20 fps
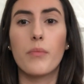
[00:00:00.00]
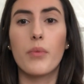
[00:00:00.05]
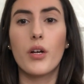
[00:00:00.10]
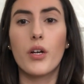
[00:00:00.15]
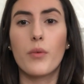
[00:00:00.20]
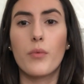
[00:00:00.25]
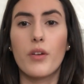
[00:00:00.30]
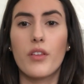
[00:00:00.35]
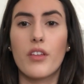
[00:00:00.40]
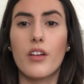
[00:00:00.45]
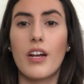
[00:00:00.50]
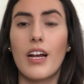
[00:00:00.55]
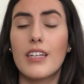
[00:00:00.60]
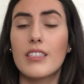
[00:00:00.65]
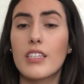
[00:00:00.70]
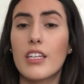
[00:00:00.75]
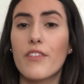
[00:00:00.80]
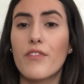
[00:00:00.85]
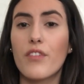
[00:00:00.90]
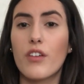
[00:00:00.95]
part where they're
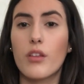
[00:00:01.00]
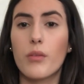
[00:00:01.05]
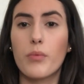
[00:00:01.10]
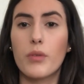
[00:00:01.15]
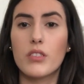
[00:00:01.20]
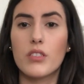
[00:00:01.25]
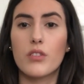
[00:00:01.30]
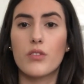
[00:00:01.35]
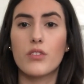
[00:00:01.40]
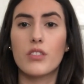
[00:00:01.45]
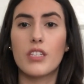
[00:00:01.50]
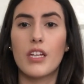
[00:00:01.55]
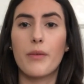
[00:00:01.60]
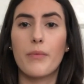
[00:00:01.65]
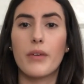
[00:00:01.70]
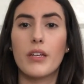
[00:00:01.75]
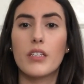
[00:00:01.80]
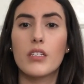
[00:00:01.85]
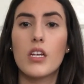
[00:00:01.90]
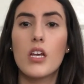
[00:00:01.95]
asking for the personal
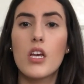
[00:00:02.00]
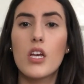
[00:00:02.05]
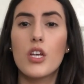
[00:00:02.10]
statement,